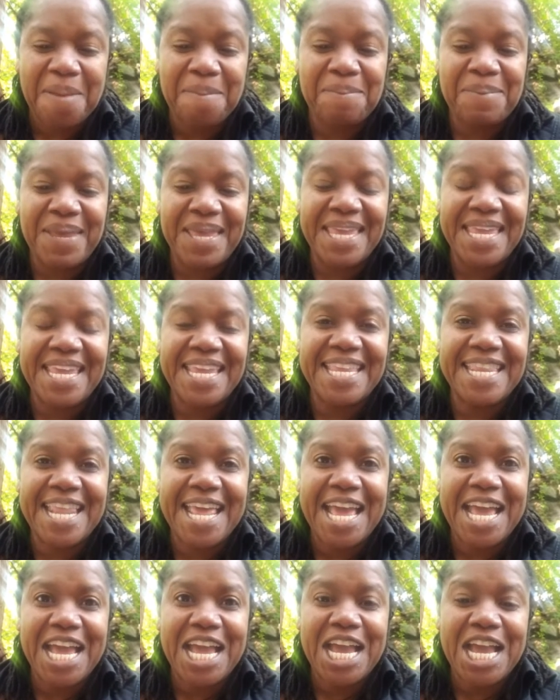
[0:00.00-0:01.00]
being
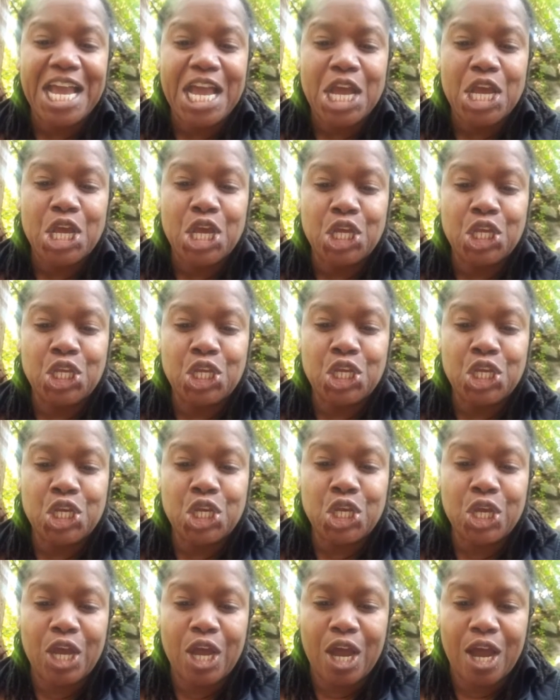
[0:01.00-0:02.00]

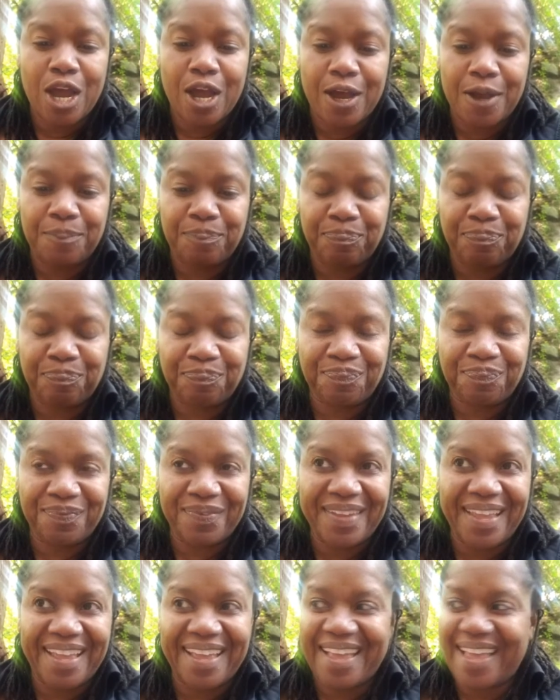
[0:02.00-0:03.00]
um,
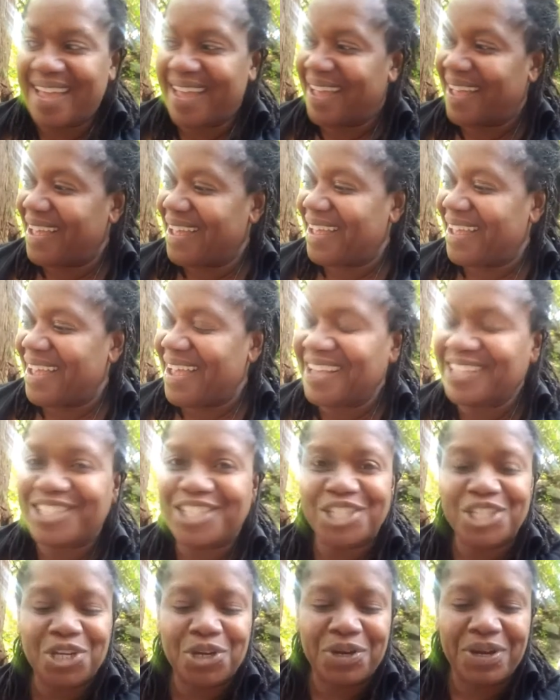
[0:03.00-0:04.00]

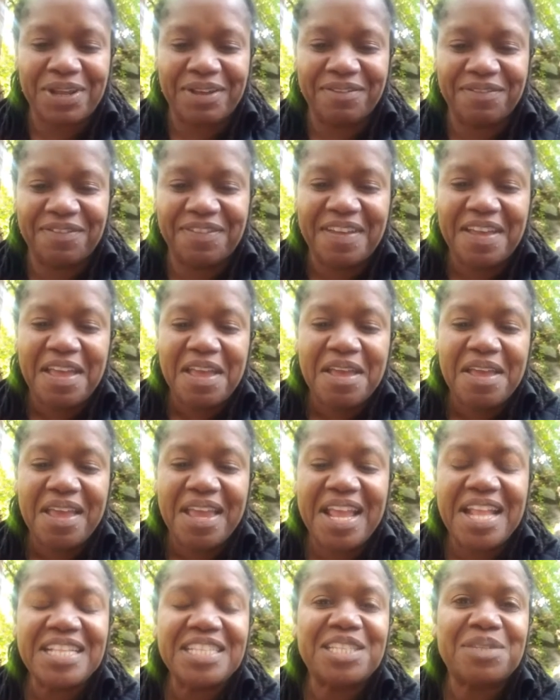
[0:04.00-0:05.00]
assertive,
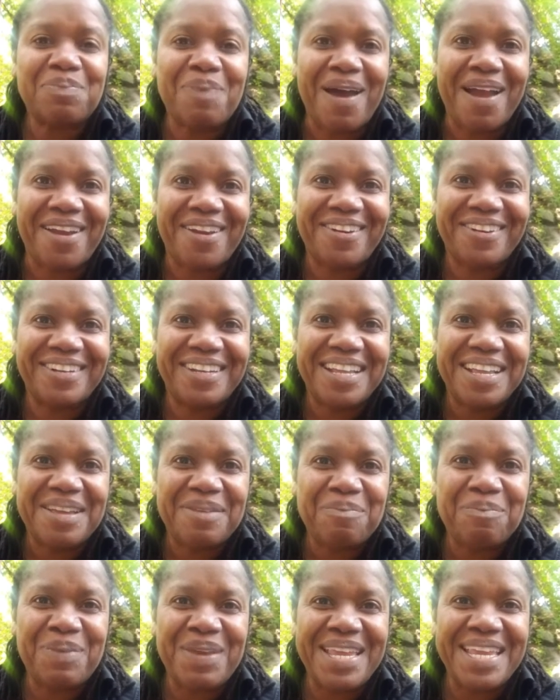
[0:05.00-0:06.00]
inspired,
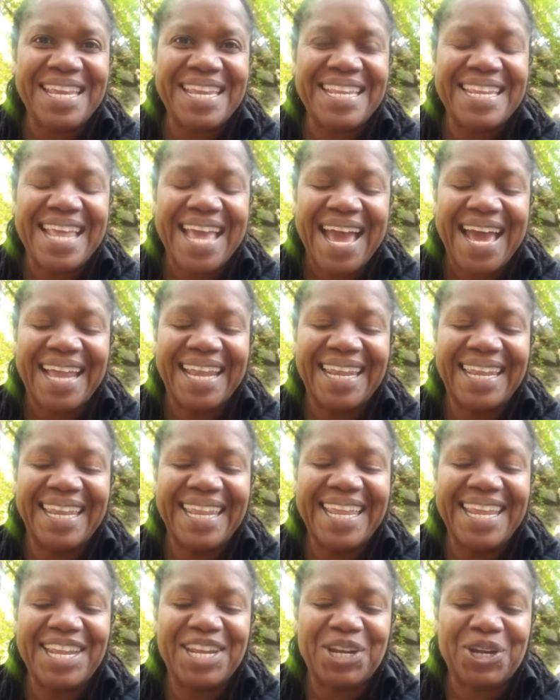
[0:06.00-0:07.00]
being a
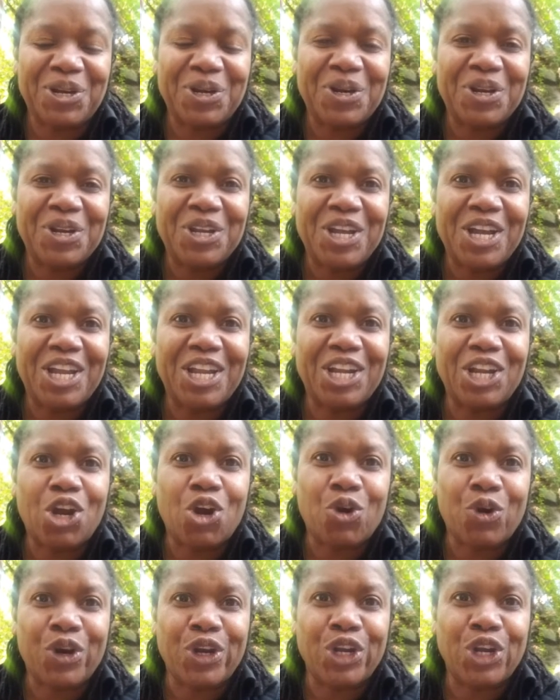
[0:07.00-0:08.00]
leader
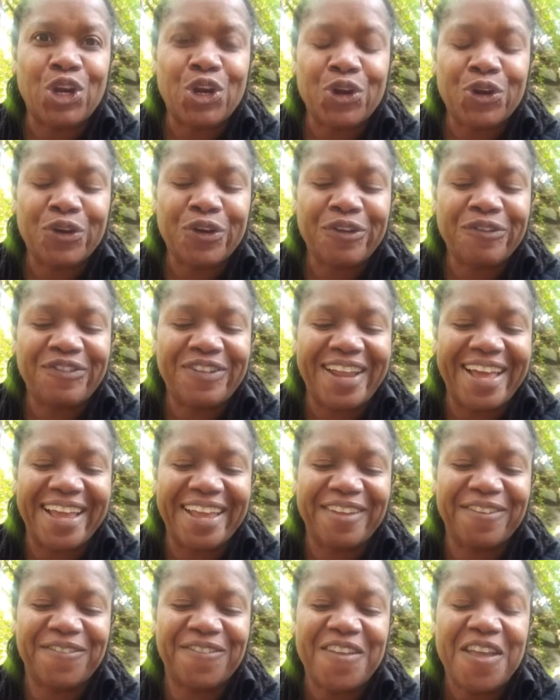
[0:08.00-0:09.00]
or a learner of
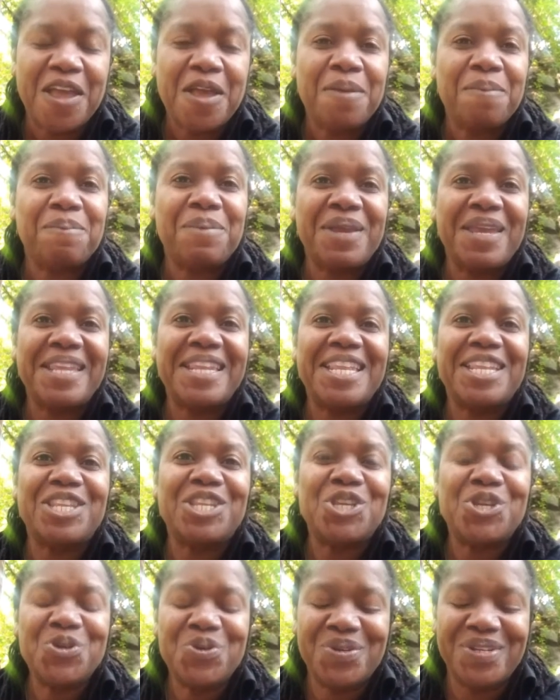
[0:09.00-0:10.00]
life, being in
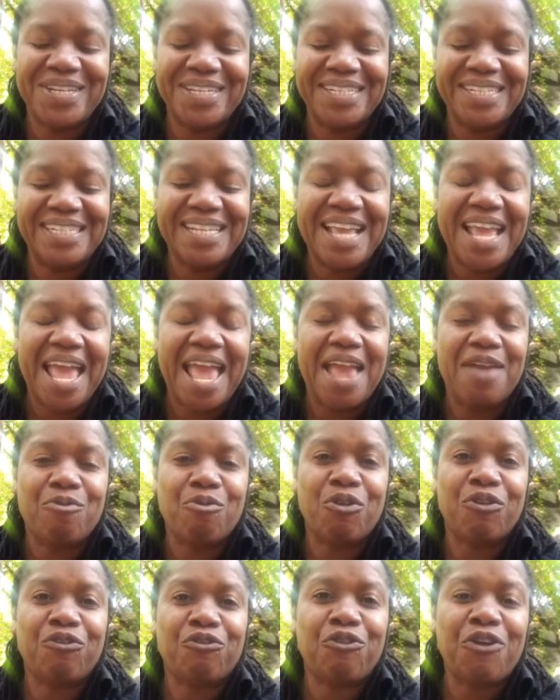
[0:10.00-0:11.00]
union,
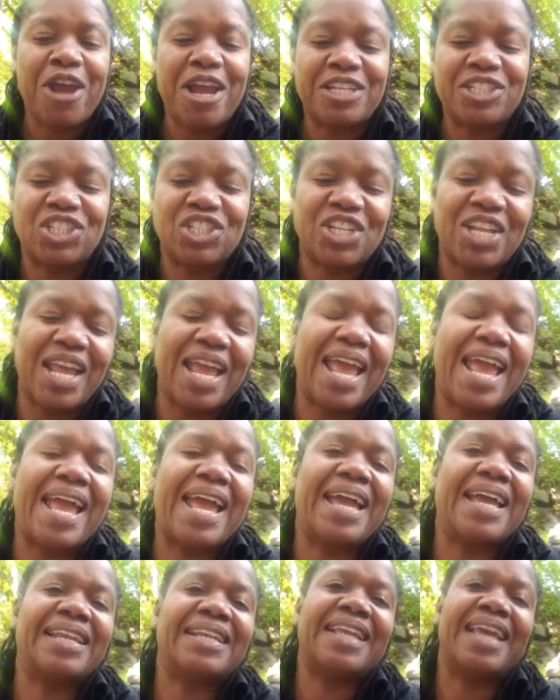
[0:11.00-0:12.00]
refreshed,
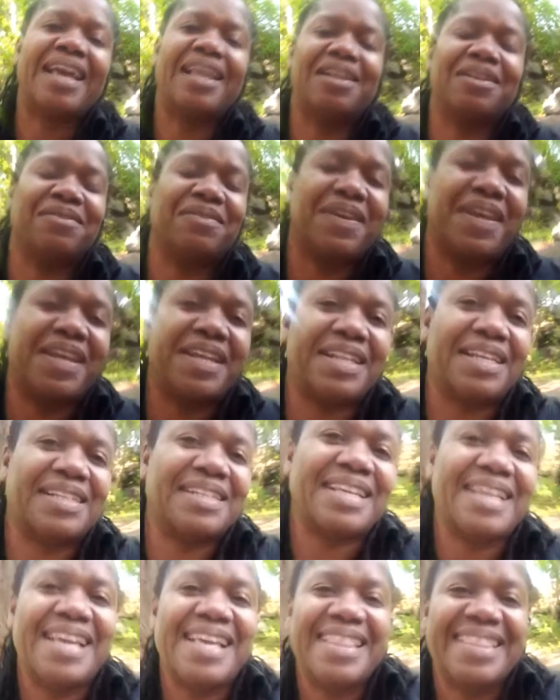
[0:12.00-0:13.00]
and elevated.
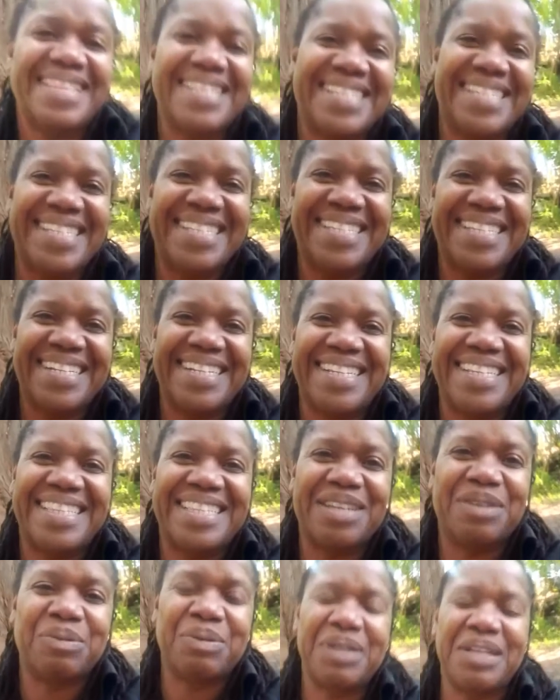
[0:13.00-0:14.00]
This is
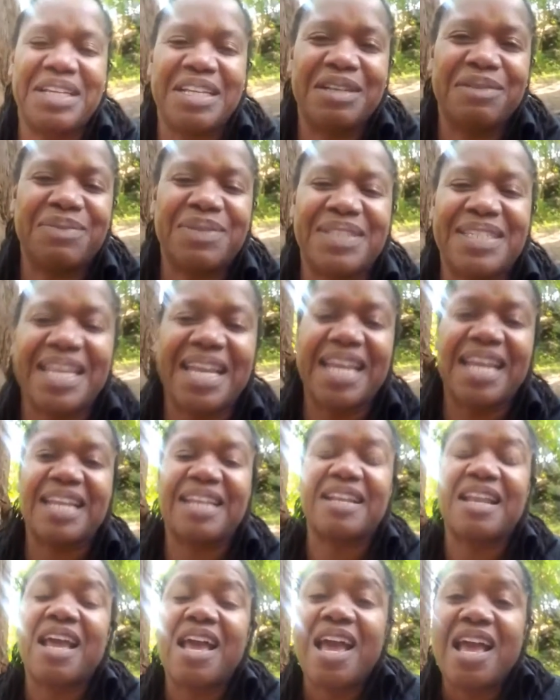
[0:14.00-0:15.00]
Aletha Williams saying,